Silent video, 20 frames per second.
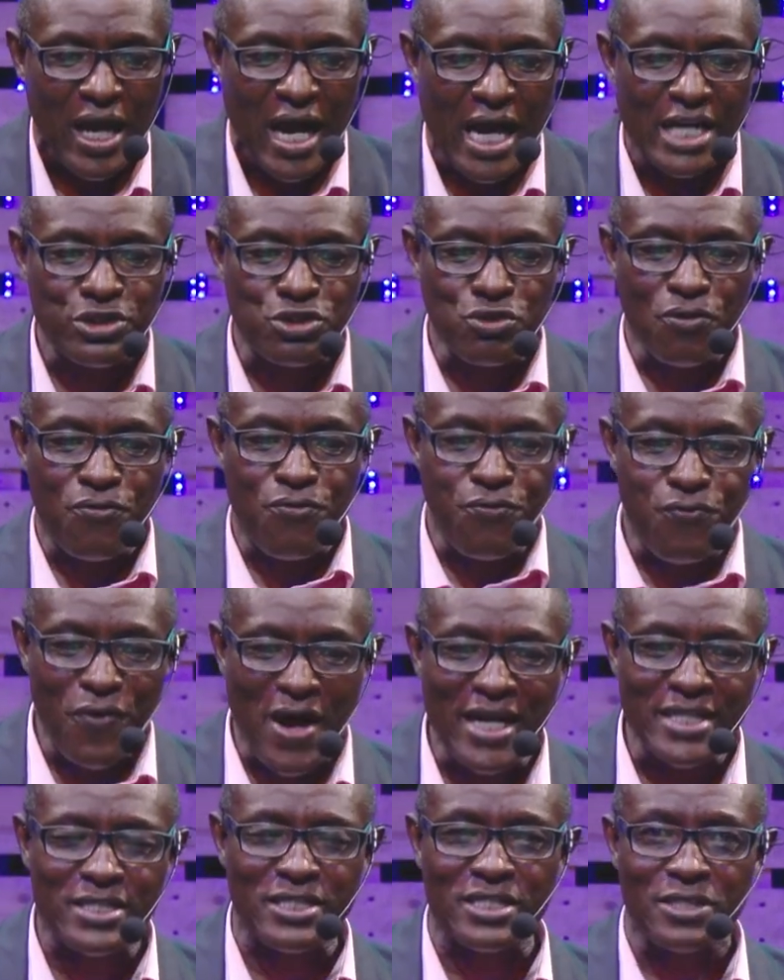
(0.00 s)
As you
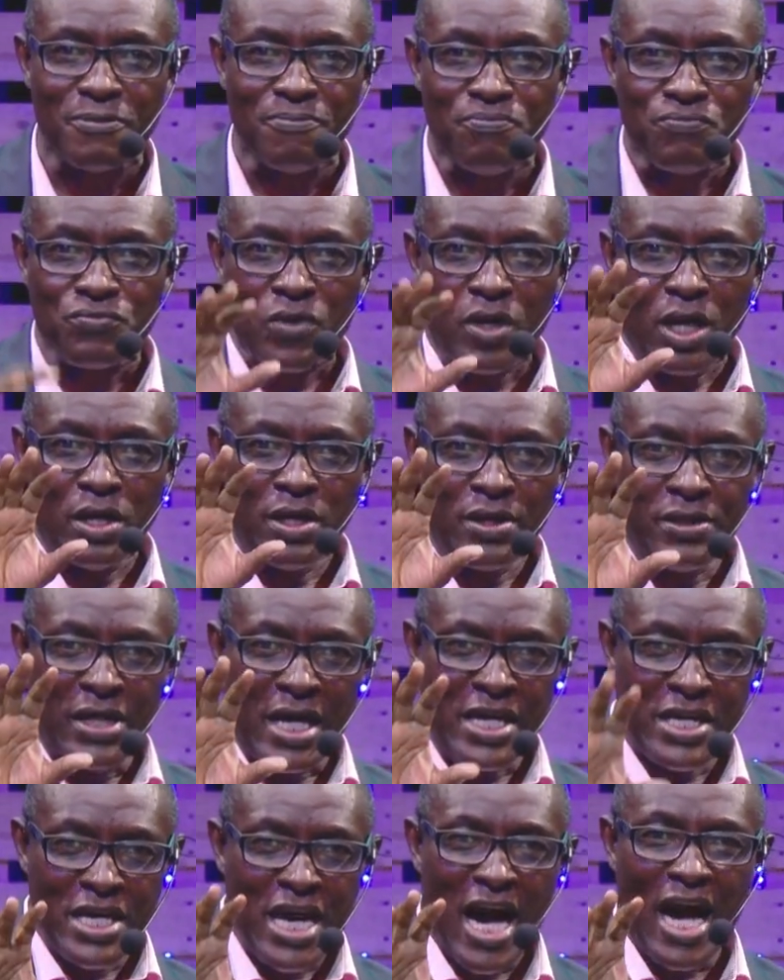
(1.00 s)
face
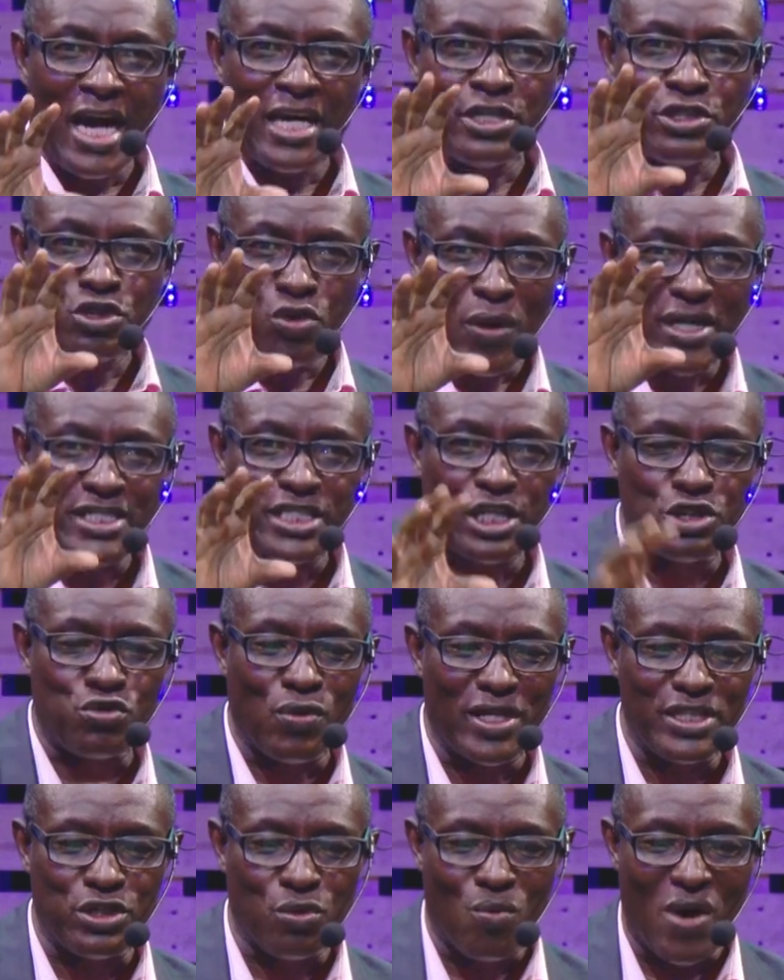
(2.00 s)
the year
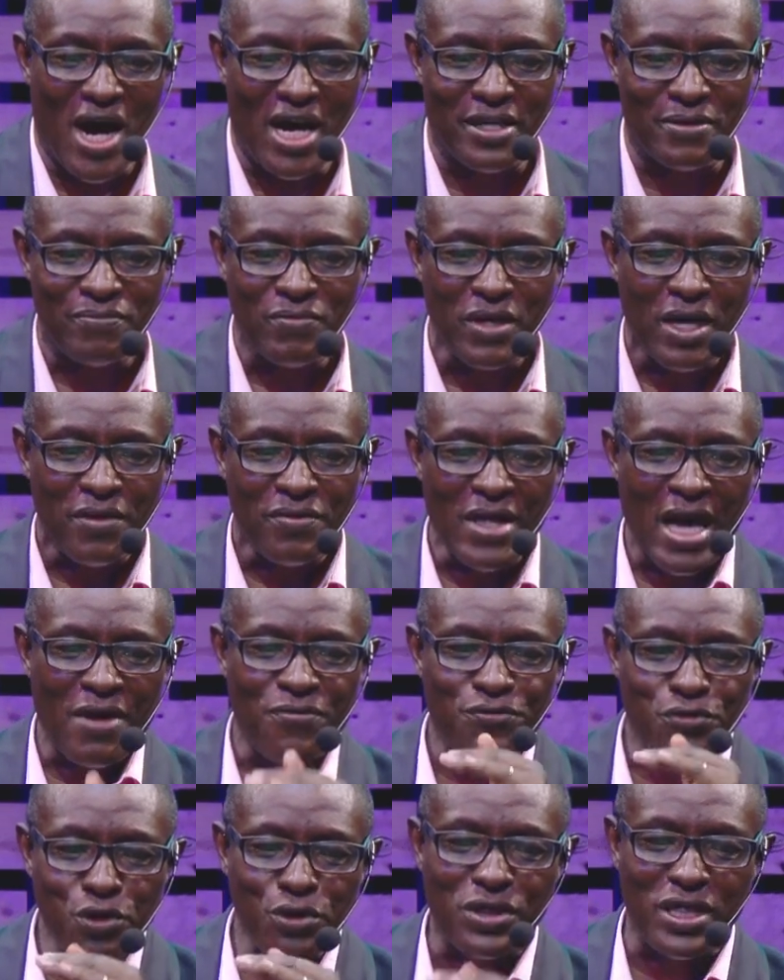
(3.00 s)
2021, there are
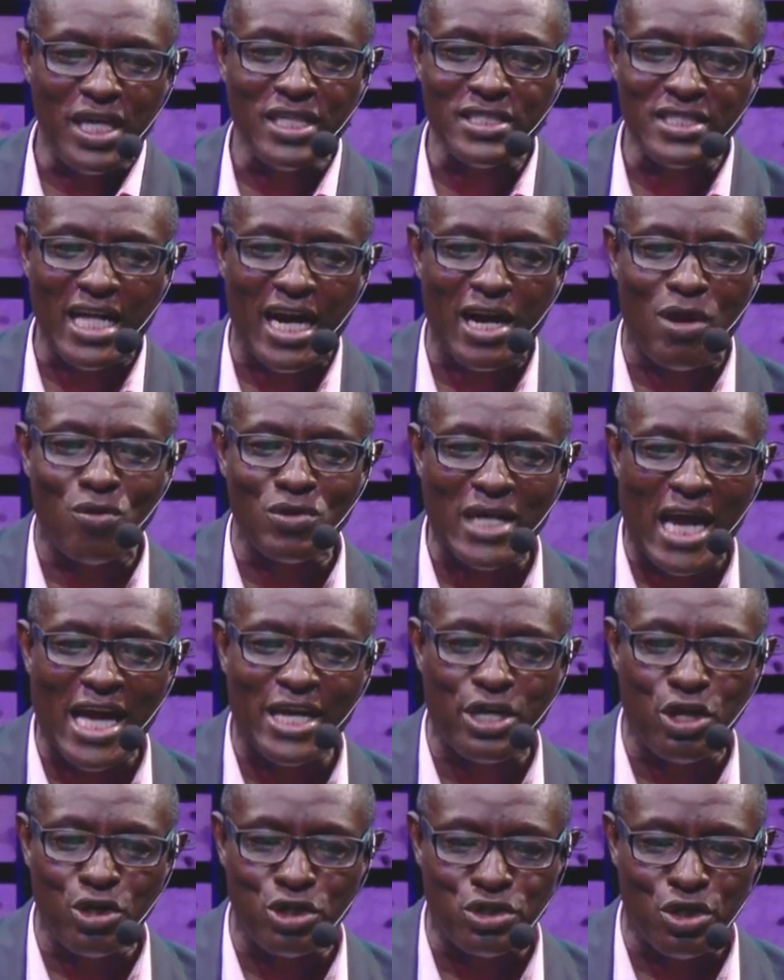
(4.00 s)
a few things that I would
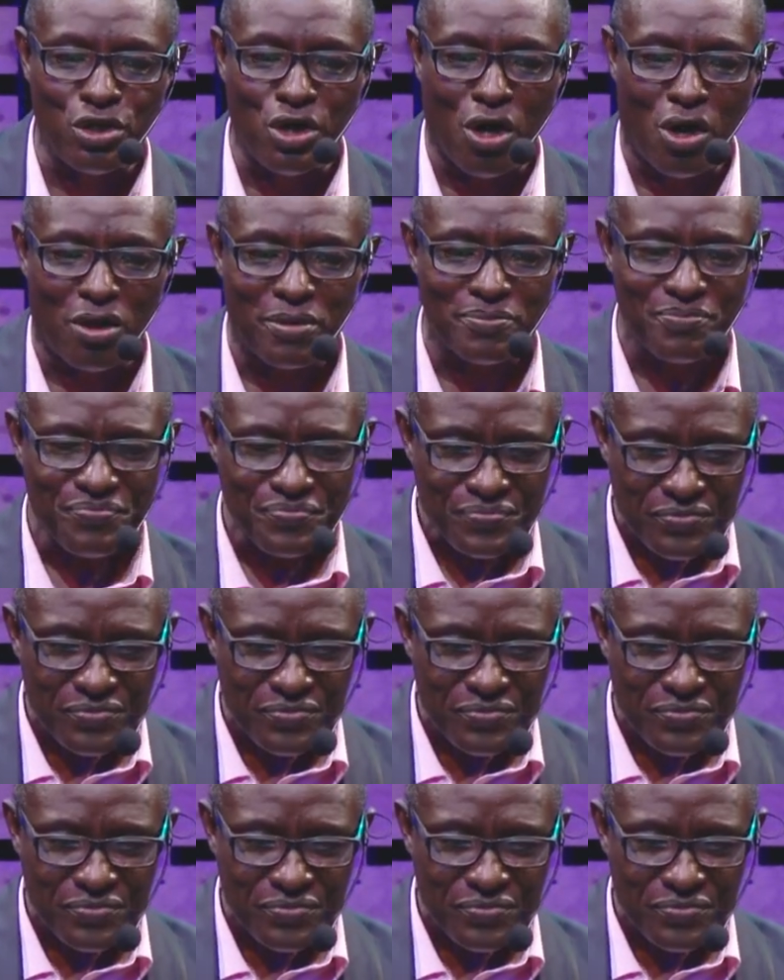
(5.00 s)
like you to know.